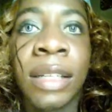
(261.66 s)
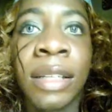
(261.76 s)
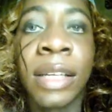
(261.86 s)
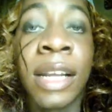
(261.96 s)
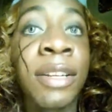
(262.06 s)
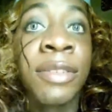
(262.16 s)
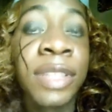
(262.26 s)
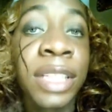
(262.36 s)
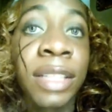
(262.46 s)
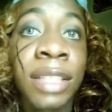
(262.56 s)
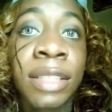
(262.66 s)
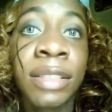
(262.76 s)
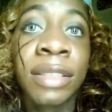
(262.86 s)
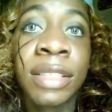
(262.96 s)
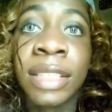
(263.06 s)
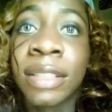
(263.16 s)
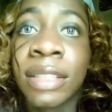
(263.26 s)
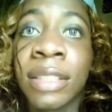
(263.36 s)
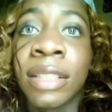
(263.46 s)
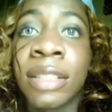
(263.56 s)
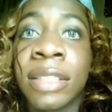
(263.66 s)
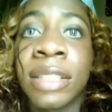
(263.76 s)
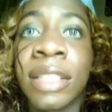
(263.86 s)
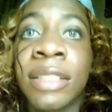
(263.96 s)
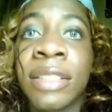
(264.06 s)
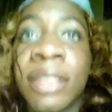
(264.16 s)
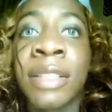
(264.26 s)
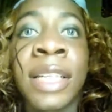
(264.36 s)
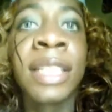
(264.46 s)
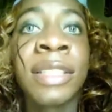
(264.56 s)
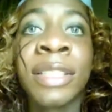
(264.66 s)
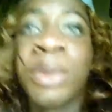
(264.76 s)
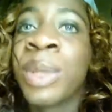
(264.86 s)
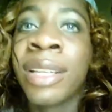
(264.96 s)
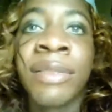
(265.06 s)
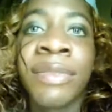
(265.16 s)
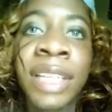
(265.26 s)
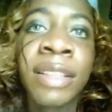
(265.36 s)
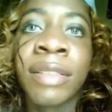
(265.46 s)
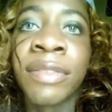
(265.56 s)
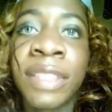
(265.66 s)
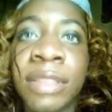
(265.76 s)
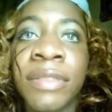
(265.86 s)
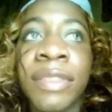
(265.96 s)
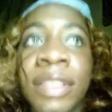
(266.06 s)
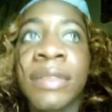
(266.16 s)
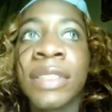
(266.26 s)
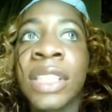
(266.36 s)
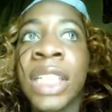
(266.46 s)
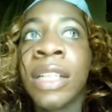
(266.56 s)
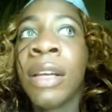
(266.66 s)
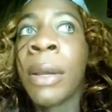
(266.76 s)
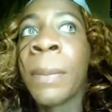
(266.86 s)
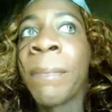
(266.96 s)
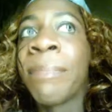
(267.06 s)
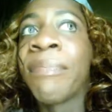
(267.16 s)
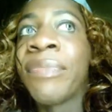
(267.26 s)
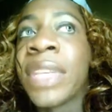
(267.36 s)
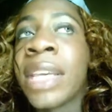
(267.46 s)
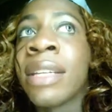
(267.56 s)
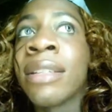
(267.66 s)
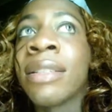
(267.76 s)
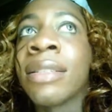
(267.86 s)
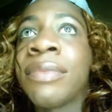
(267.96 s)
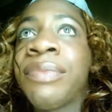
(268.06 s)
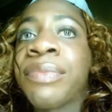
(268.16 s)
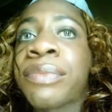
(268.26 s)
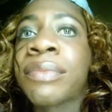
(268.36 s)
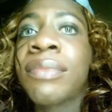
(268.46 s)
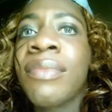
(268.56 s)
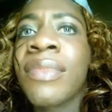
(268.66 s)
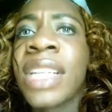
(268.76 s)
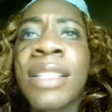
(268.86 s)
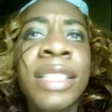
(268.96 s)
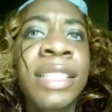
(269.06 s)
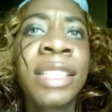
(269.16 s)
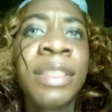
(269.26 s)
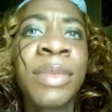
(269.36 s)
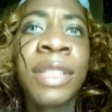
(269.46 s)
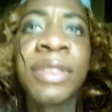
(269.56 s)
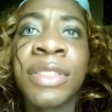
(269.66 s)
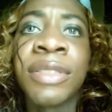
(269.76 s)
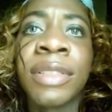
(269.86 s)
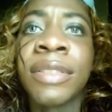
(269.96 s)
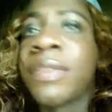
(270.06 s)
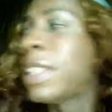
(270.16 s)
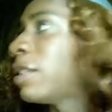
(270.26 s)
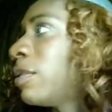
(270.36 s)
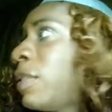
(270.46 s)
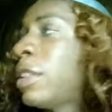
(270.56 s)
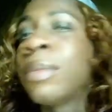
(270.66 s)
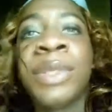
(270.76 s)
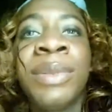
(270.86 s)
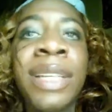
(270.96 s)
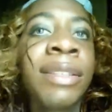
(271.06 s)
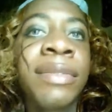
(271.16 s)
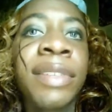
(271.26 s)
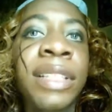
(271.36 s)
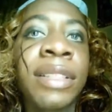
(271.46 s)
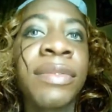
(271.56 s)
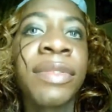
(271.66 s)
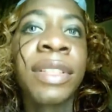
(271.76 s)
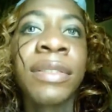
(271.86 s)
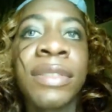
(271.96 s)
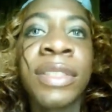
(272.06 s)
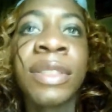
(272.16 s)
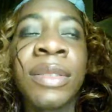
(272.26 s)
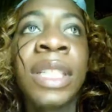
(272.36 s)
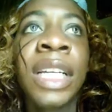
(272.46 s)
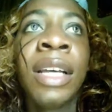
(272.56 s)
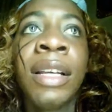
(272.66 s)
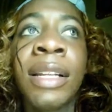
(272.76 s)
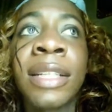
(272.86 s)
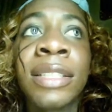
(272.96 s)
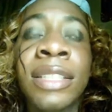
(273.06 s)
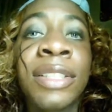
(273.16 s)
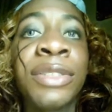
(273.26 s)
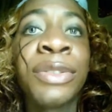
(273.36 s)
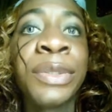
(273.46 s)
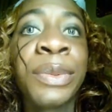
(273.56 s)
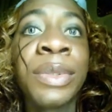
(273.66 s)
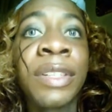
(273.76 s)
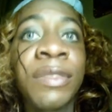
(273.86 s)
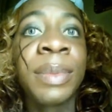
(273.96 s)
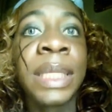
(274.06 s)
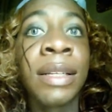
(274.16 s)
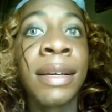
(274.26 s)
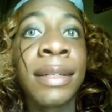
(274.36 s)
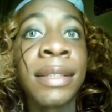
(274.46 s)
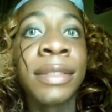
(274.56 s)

And I don't think they did could stand each other. Like I said, you can't fake the funk forever. And I think Jeannie Mai was just trying to fake the funk, but you can't fake it forever, you know. Like I said, the truth will never be a lie.